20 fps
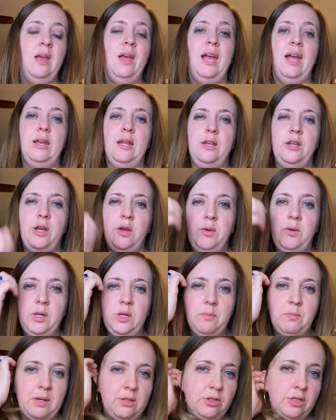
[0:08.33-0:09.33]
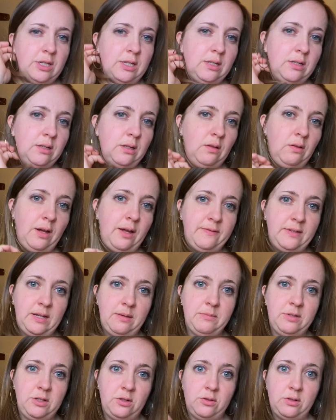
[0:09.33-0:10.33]
And I know you mentioned a lot of
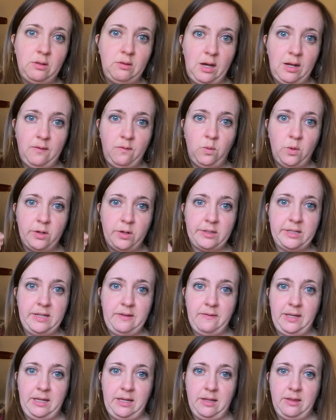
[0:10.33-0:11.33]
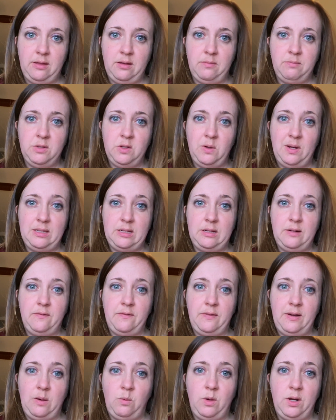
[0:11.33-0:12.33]
times there's a lot of work to even get them to
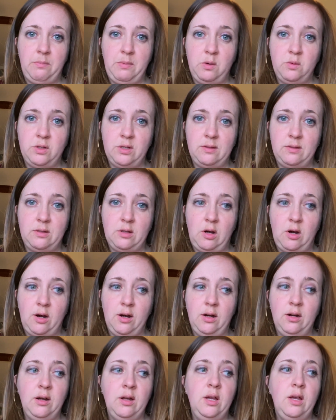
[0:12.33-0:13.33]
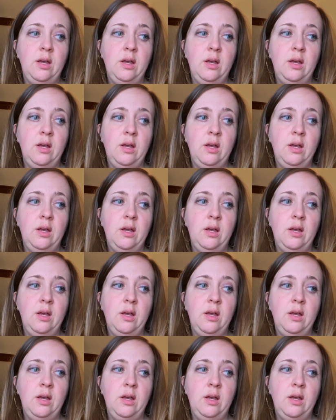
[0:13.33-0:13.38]
identify what emotions are.